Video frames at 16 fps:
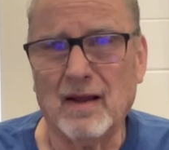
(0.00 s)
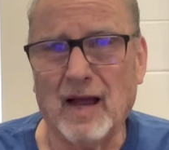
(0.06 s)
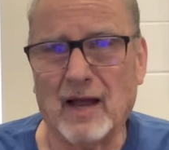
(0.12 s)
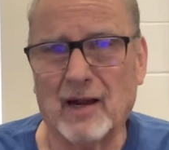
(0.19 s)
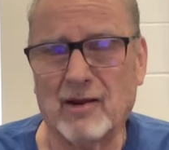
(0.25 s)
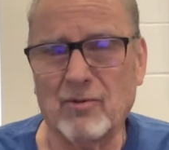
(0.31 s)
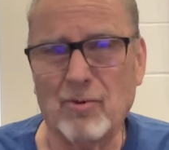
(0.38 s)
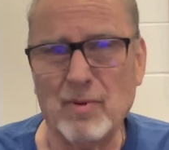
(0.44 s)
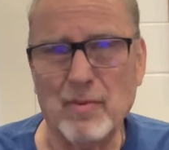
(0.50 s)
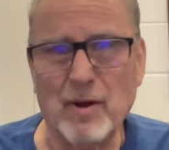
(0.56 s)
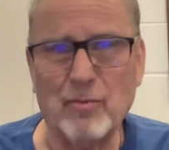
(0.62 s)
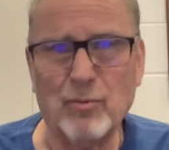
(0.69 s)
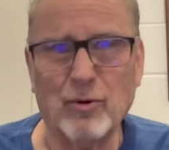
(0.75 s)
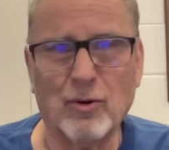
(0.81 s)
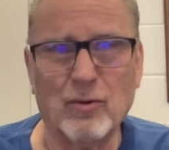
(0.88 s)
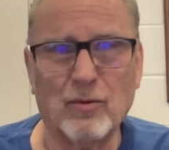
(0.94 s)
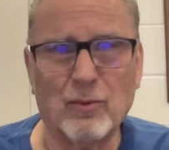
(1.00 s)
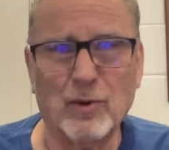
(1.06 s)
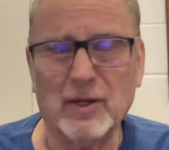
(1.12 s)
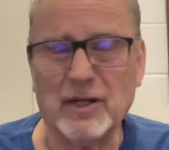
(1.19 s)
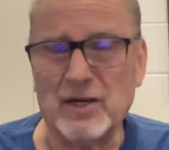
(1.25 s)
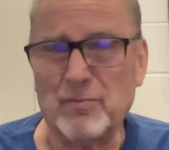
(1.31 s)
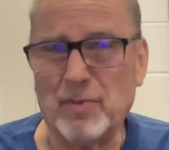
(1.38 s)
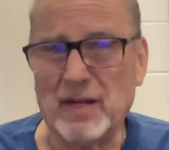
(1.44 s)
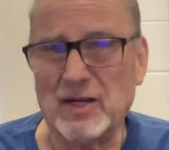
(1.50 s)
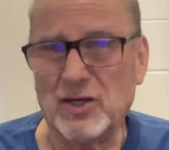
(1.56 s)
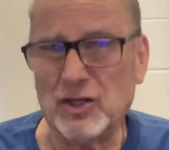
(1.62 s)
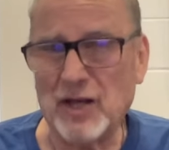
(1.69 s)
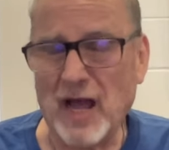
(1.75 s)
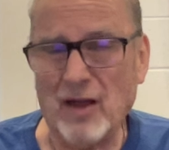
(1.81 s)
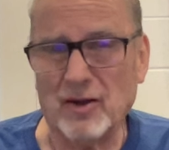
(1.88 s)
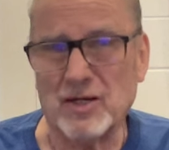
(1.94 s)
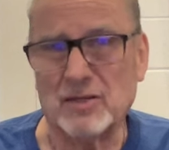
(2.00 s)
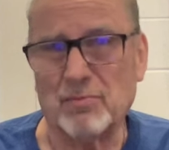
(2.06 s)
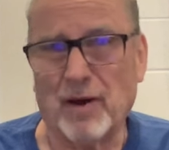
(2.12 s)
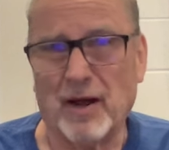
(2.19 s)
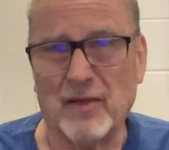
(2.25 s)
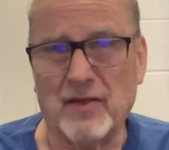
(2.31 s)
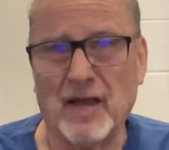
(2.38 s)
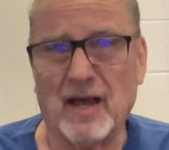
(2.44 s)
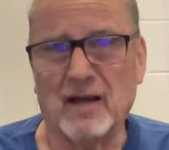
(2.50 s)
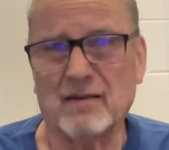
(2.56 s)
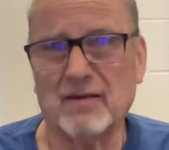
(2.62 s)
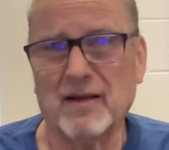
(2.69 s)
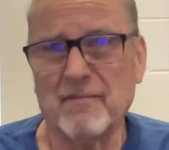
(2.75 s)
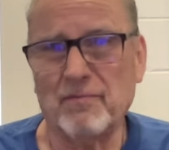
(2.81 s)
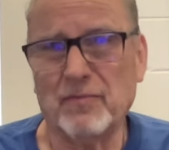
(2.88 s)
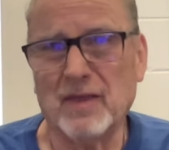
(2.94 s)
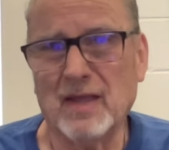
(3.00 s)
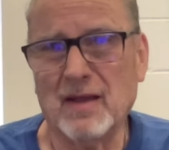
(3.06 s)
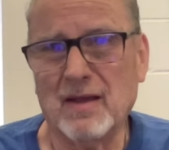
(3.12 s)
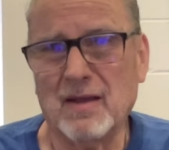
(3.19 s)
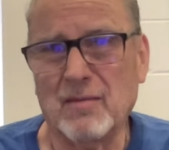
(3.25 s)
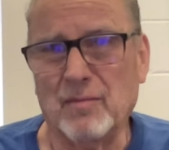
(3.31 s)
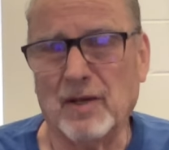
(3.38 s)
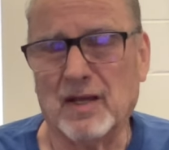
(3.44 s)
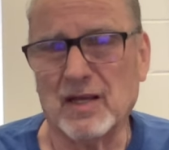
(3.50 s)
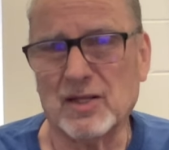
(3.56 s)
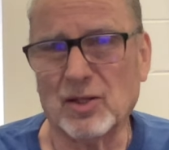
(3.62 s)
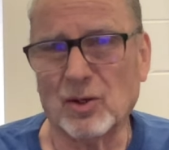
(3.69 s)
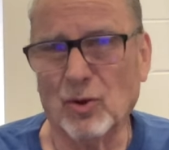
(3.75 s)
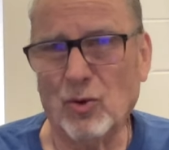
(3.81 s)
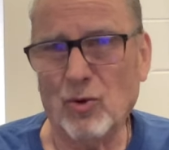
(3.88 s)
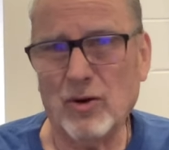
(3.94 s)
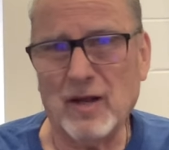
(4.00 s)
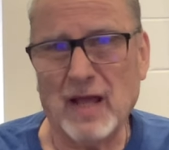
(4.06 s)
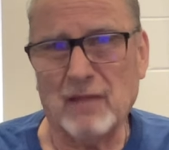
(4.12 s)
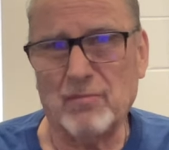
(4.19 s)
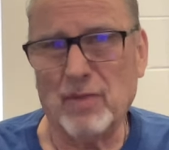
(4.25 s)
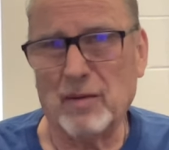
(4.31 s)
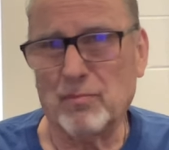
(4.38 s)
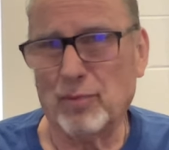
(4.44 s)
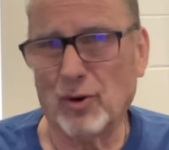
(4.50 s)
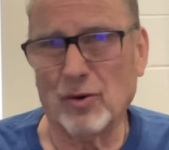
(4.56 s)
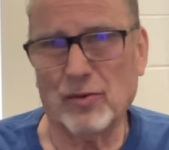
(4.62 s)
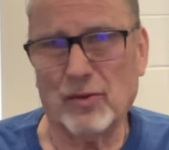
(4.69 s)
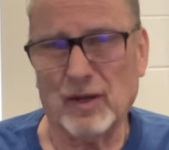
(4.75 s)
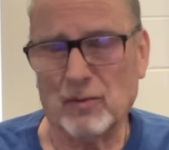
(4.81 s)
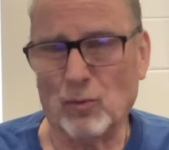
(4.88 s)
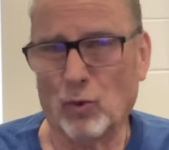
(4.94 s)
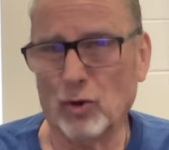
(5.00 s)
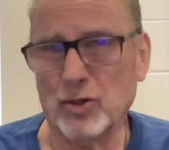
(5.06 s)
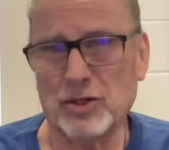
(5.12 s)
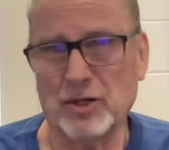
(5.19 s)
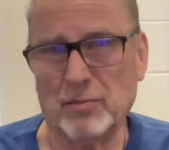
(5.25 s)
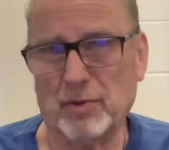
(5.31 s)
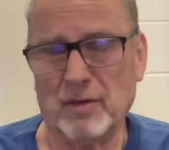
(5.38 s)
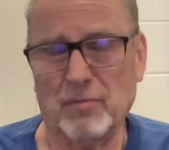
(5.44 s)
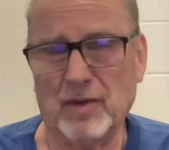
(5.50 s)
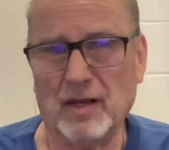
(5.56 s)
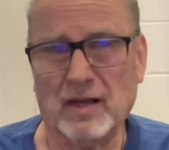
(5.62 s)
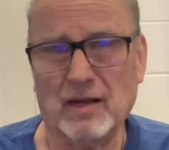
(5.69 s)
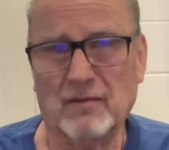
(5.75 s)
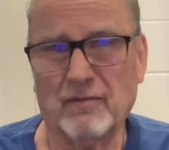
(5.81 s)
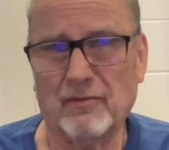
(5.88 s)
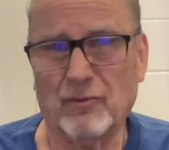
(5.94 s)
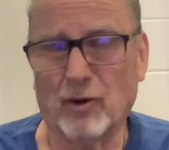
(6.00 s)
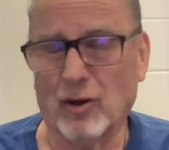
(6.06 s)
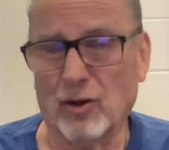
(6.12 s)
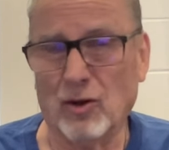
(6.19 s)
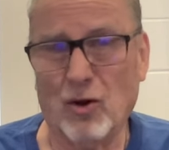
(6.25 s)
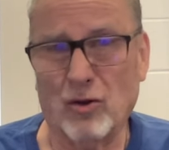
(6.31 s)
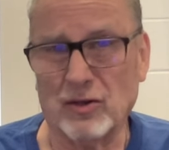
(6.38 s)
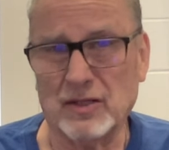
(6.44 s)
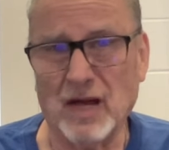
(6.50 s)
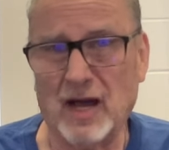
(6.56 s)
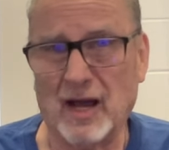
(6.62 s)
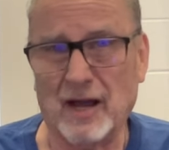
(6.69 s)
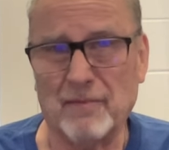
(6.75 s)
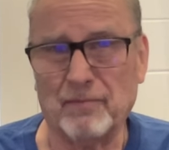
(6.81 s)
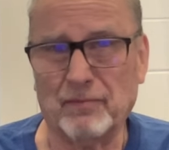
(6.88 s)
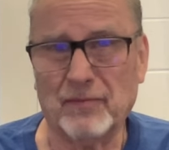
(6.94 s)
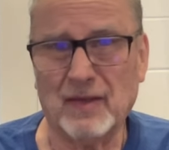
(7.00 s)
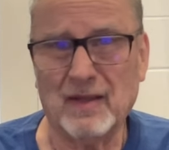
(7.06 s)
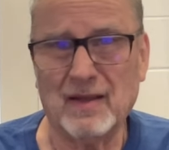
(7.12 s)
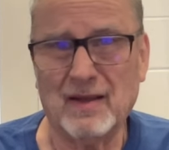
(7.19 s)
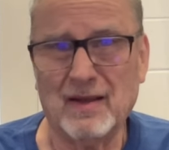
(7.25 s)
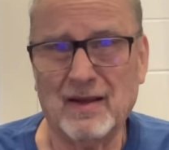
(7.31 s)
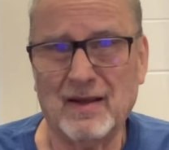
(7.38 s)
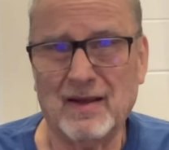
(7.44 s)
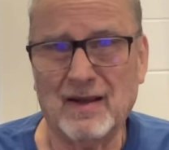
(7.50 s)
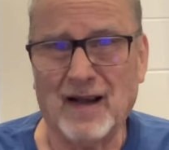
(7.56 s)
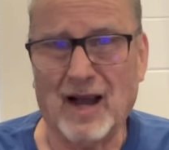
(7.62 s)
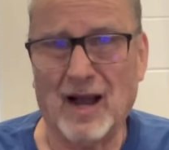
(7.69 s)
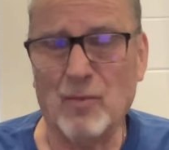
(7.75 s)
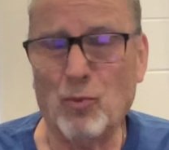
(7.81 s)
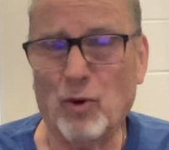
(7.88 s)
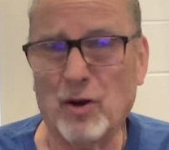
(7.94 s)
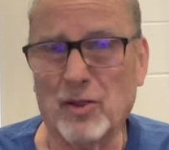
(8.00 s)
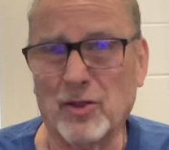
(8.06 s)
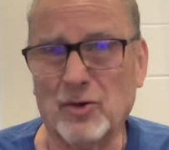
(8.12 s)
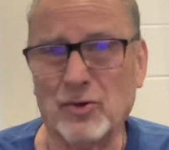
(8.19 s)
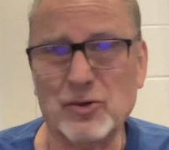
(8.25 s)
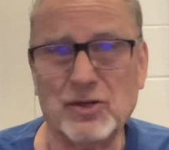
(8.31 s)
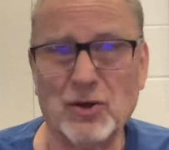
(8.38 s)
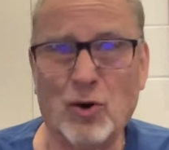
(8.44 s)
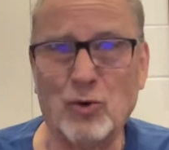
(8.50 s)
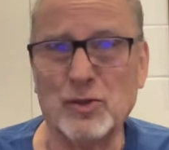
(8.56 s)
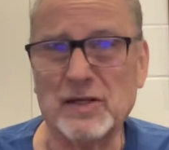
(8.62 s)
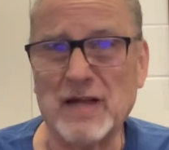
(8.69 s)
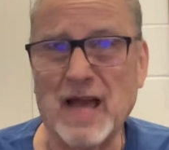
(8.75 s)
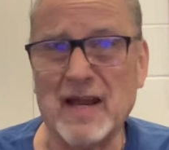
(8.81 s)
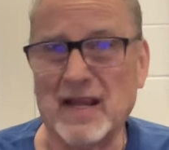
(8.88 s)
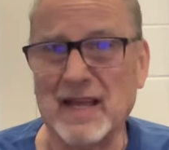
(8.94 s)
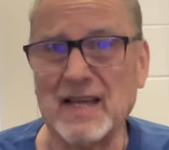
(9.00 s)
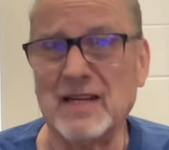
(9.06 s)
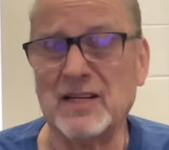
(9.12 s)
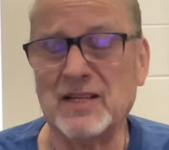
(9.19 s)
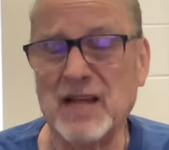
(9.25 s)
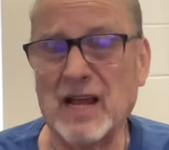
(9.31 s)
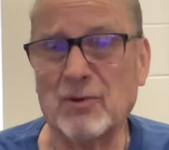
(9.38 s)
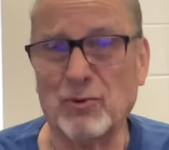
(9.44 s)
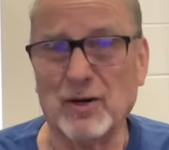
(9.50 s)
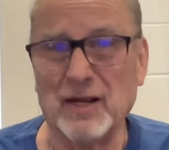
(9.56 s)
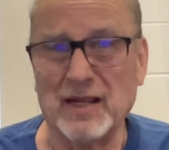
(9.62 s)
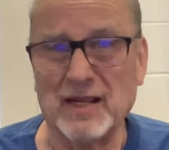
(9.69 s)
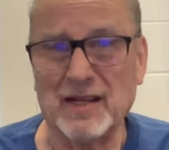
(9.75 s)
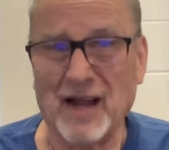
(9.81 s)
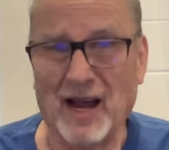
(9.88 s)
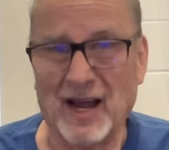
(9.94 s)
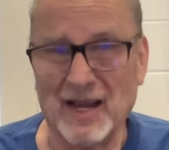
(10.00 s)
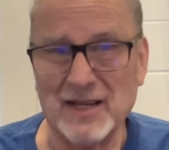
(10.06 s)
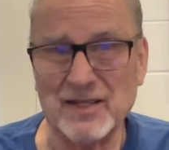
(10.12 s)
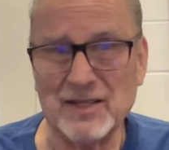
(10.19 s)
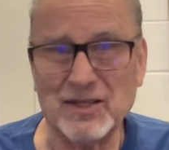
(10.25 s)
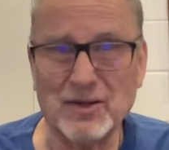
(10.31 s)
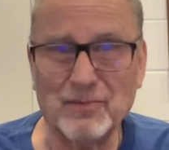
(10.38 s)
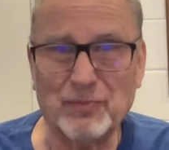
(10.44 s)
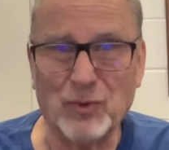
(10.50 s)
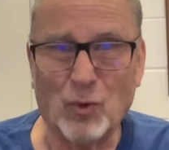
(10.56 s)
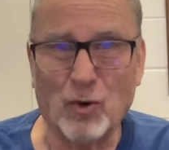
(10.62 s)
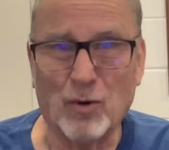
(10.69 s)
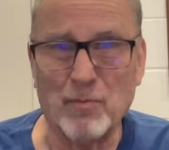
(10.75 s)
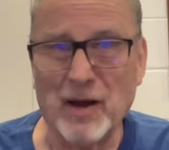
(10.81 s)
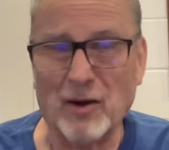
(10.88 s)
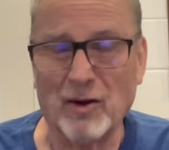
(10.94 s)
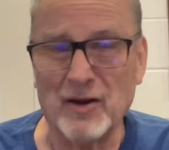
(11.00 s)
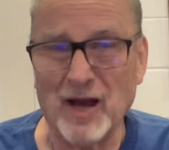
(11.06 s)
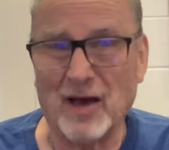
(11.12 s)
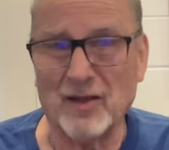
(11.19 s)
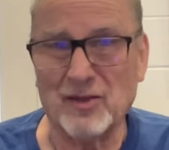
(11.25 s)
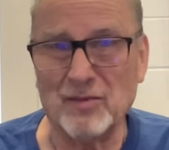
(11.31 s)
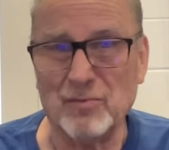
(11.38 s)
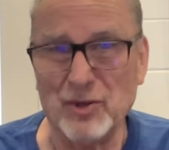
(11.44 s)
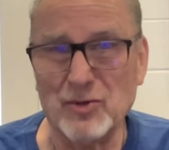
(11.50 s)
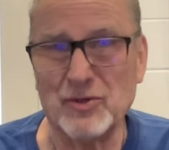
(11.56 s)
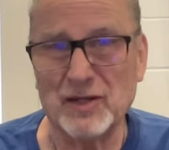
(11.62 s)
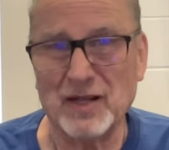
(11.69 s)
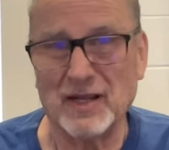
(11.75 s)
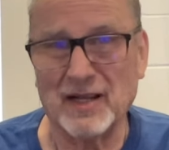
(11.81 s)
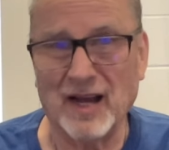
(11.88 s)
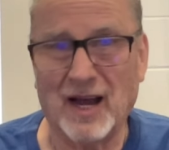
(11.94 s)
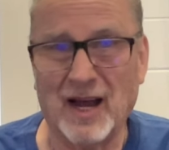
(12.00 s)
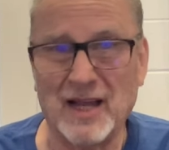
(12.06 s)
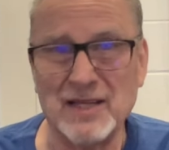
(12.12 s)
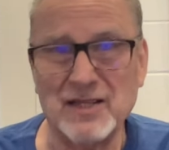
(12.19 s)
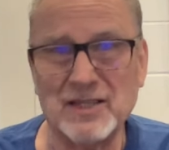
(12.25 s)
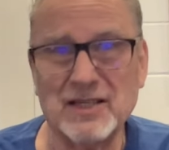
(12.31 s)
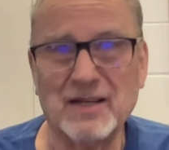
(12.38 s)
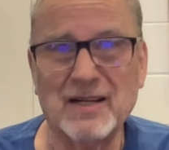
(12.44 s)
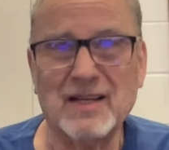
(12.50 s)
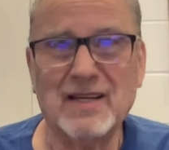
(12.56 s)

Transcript: I can remember really being challenged by that because the Lord had been birthing worship in me for a long time. I'm one of those Hosanna Integrity guys or Maranatha Music guys,